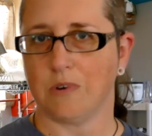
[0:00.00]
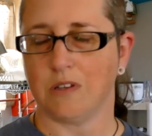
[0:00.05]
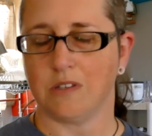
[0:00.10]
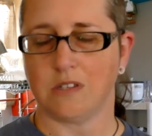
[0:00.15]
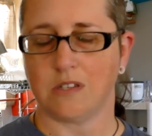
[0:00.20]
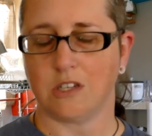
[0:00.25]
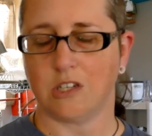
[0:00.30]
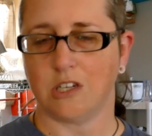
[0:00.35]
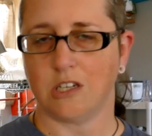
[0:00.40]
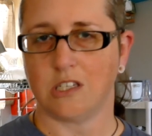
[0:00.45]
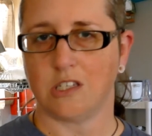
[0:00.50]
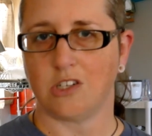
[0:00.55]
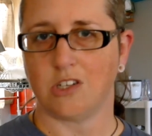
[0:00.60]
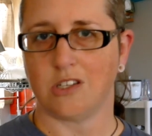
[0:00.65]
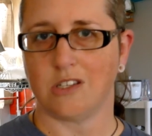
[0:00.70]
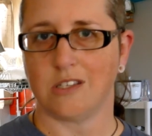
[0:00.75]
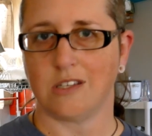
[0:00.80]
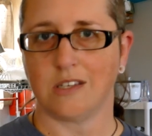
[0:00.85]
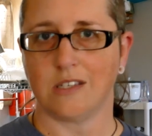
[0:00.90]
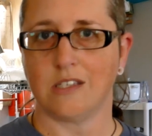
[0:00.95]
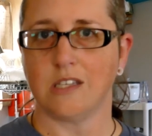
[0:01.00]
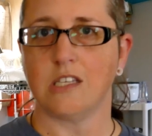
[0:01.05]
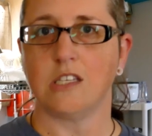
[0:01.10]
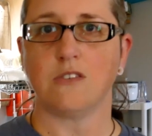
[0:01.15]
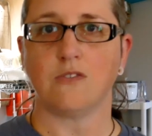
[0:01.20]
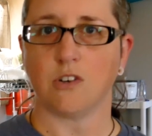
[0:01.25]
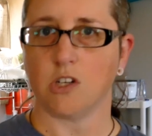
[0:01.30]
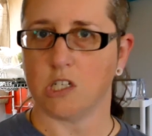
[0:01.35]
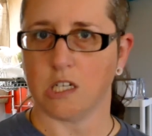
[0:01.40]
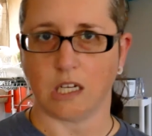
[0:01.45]
suggestions, because this
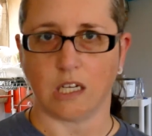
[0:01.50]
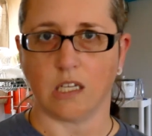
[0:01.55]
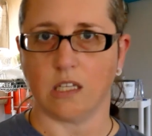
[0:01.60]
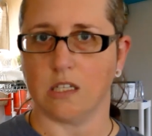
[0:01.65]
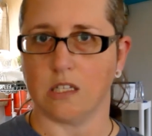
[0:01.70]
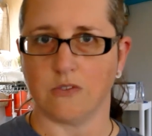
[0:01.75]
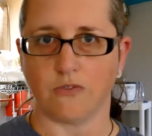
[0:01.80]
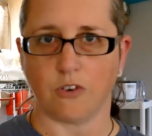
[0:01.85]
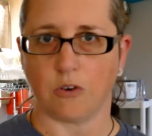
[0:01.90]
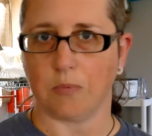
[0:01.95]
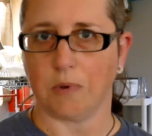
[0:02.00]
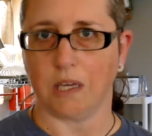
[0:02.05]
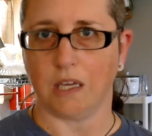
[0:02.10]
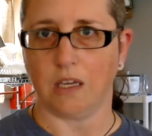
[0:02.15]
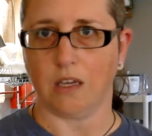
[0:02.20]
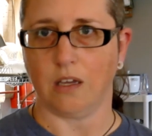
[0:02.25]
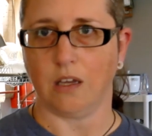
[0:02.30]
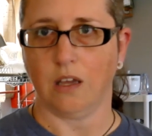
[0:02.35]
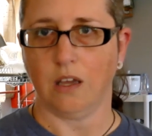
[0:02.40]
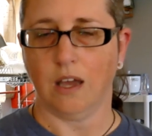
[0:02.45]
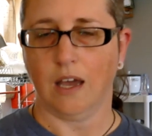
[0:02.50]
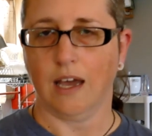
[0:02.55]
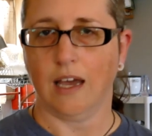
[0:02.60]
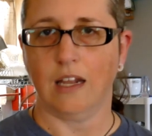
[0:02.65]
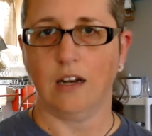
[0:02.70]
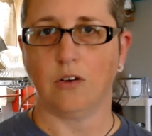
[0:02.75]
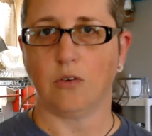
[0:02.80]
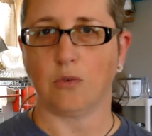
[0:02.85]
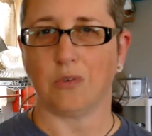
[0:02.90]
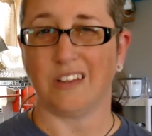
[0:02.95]
is for chickens for me. I
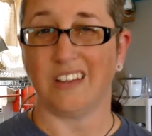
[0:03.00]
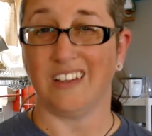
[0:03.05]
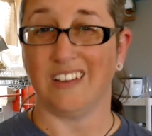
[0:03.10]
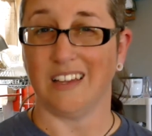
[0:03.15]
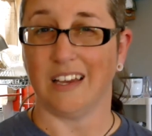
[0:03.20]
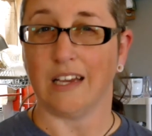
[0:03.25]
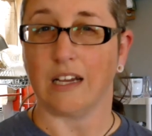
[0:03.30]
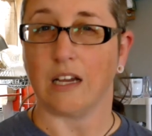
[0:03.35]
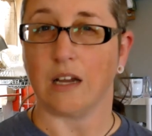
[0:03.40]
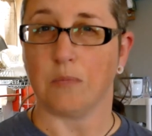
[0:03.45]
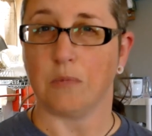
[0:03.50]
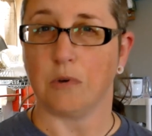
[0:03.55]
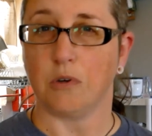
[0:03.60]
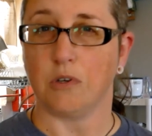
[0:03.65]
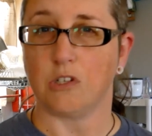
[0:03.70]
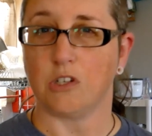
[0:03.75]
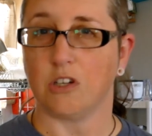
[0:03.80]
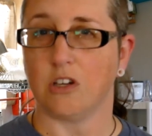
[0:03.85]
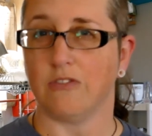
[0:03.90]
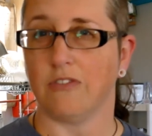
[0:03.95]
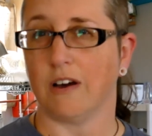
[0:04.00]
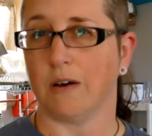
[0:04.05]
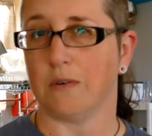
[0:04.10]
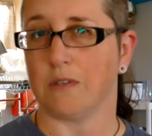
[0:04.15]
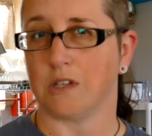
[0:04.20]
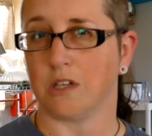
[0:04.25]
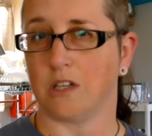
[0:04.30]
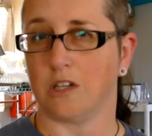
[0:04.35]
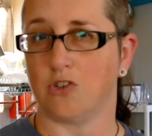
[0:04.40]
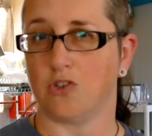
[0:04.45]
don't really like kombucha. If I was
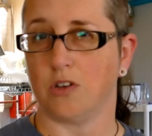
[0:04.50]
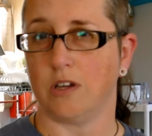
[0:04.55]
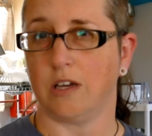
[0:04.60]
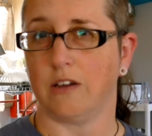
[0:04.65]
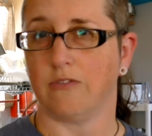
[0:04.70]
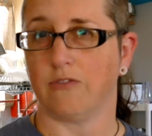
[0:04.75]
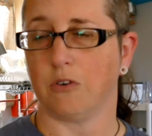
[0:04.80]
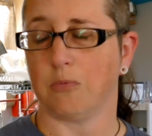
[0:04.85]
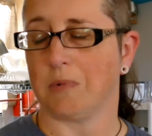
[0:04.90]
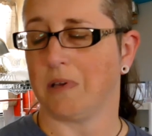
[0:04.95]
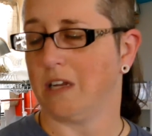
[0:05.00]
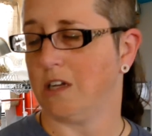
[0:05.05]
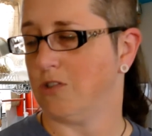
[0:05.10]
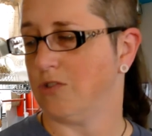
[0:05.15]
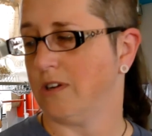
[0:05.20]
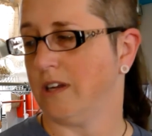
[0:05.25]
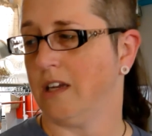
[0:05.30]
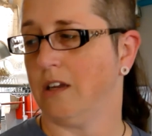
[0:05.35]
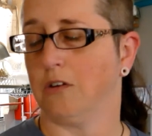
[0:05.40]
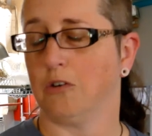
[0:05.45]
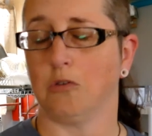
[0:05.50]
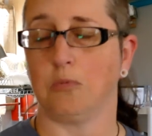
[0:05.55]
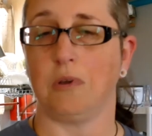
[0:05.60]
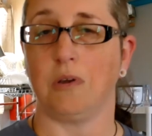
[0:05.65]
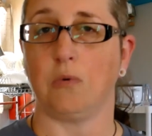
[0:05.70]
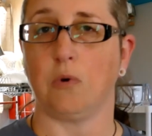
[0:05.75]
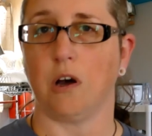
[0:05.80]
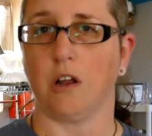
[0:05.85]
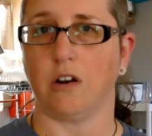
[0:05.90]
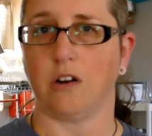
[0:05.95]
gonna drink a fermented drink, it would be
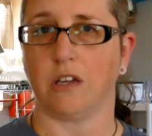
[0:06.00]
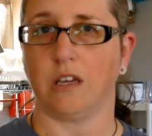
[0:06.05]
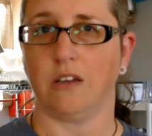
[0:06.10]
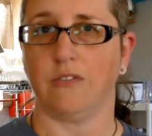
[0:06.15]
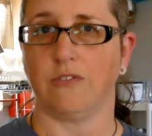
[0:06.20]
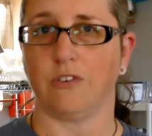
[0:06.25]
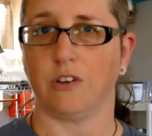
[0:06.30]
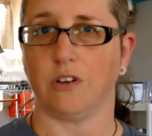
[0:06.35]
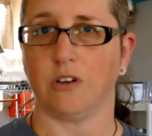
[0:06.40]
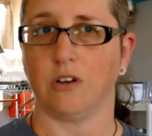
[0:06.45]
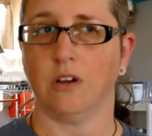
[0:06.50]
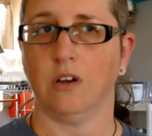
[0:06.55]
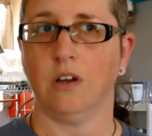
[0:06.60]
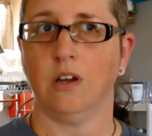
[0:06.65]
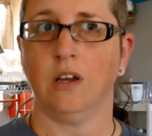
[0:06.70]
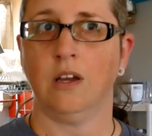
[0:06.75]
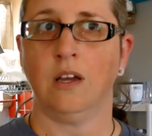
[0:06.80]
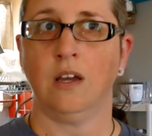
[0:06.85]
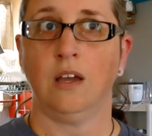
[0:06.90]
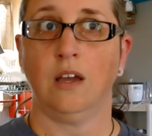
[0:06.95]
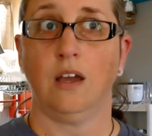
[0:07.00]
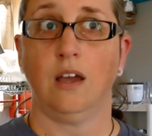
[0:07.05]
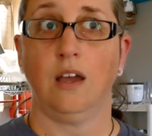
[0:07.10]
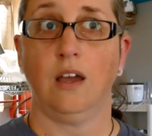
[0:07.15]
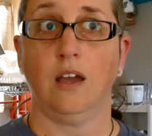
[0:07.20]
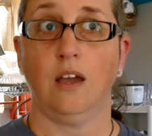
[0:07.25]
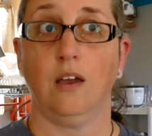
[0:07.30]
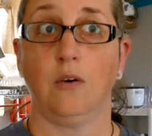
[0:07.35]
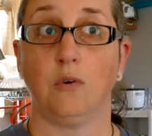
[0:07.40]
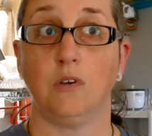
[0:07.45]
water kefir,
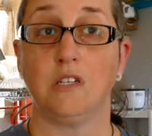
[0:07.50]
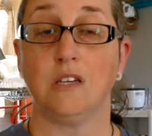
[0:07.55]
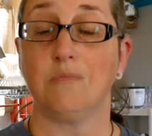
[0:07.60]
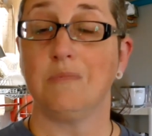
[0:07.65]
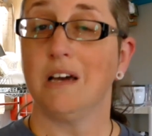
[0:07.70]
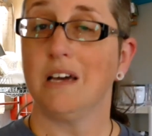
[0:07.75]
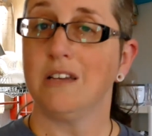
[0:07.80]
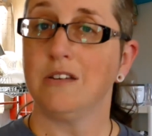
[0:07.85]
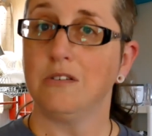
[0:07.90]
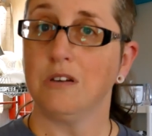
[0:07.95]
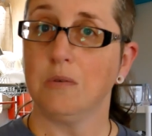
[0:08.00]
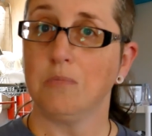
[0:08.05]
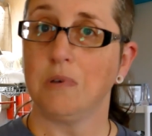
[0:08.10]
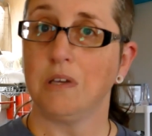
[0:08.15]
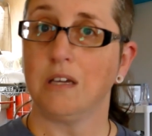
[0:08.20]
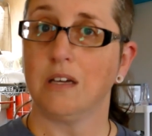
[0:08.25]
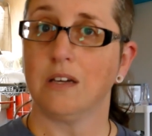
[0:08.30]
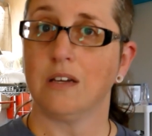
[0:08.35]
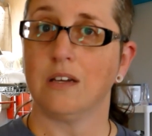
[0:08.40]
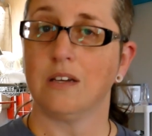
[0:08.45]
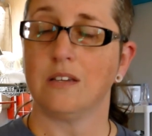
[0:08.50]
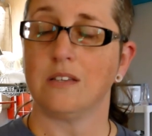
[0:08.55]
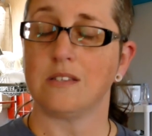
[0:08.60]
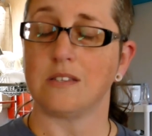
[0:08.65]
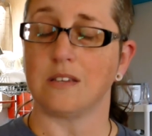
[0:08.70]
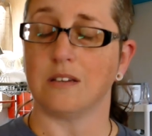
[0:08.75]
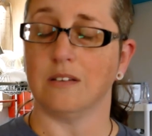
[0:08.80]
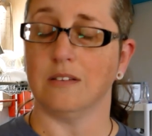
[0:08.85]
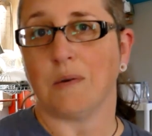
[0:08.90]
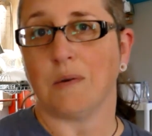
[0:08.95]
which I'm not doing
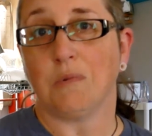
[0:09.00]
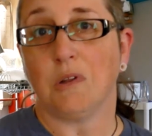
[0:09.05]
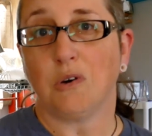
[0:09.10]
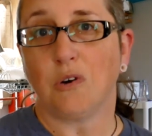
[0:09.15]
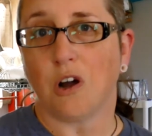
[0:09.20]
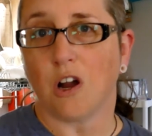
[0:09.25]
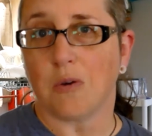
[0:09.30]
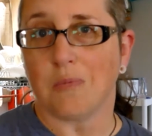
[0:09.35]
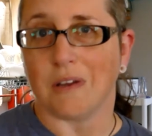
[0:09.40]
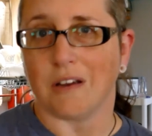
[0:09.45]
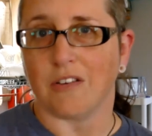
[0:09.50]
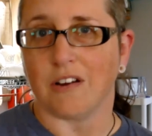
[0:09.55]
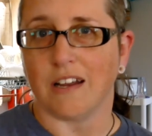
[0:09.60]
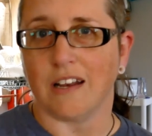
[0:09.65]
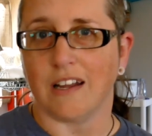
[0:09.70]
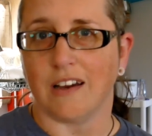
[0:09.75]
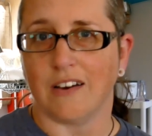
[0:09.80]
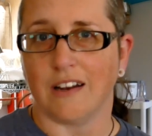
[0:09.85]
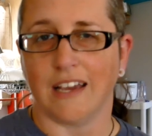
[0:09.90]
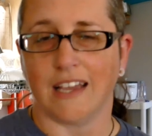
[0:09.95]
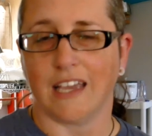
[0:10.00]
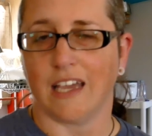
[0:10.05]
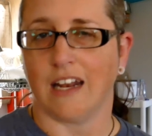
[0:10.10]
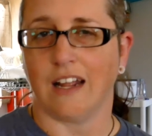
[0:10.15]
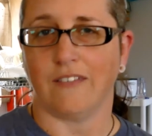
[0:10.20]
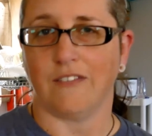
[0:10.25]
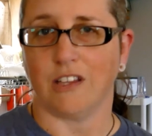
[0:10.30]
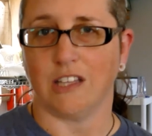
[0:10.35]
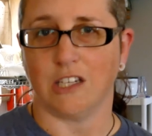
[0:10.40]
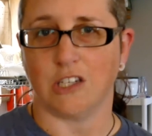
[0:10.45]
because I'm low carbing right now and I can't
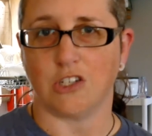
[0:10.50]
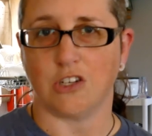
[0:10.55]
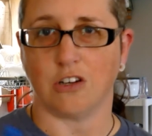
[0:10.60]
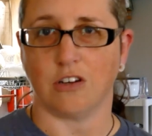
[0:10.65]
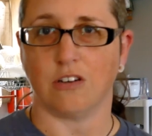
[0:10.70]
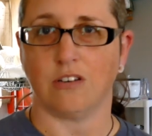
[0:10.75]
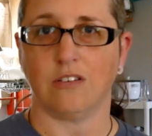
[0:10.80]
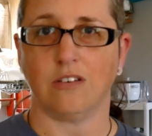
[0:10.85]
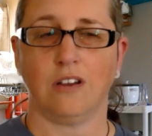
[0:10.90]
have all that sugar.